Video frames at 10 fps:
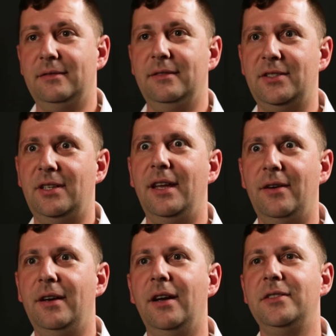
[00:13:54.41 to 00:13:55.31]

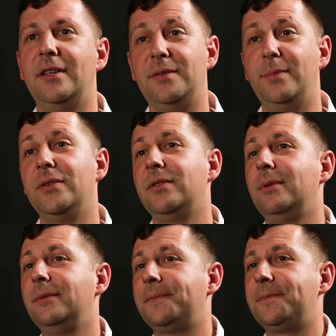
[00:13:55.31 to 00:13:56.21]
scenarios as
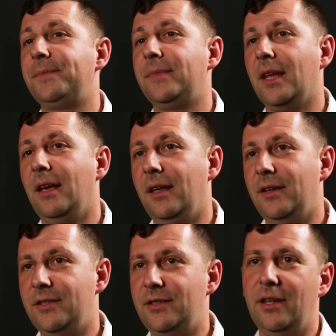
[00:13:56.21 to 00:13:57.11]
possible,
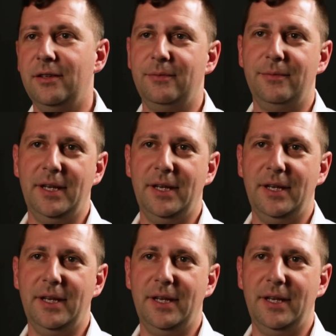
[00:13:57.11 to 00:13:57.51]
so that